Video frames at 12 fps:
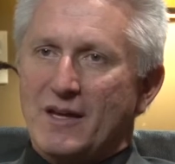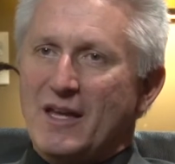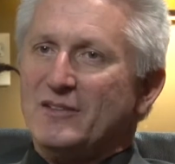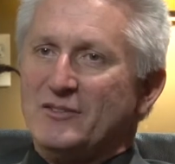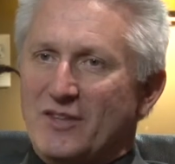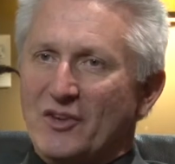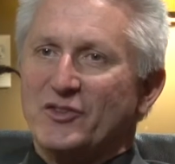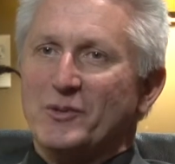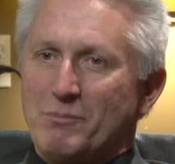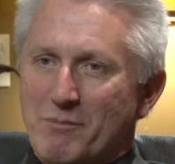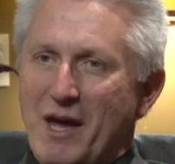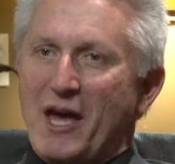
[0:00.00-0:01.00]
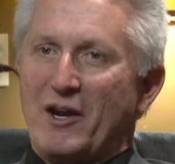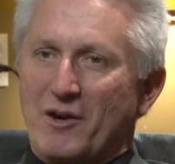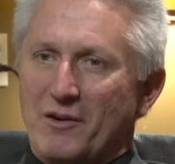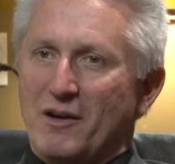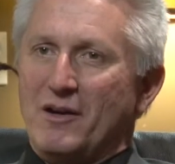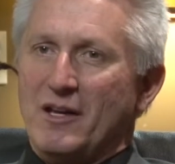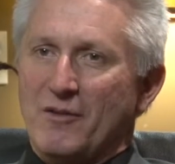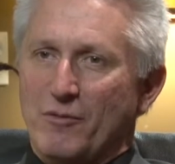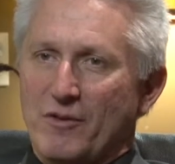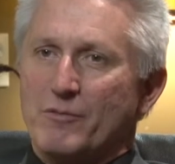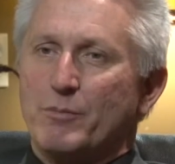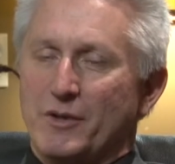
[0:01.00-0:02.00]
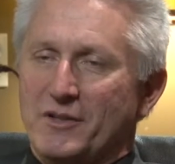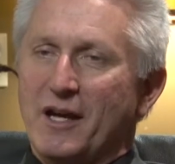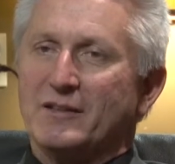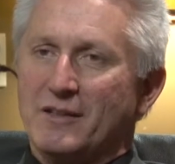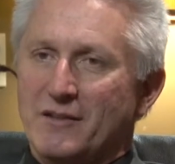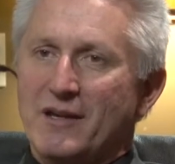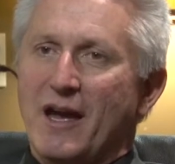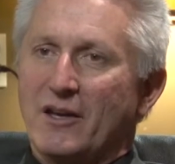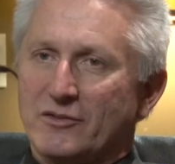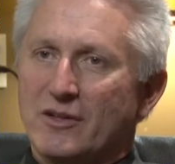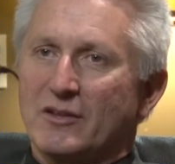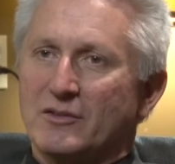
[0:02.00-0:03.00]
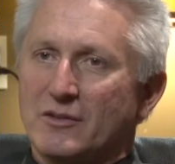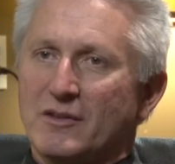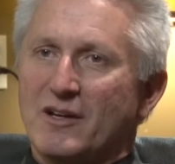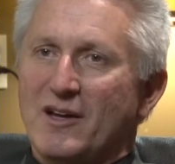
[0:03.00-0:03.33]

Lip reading: it doesn't matter if we've protected the assets.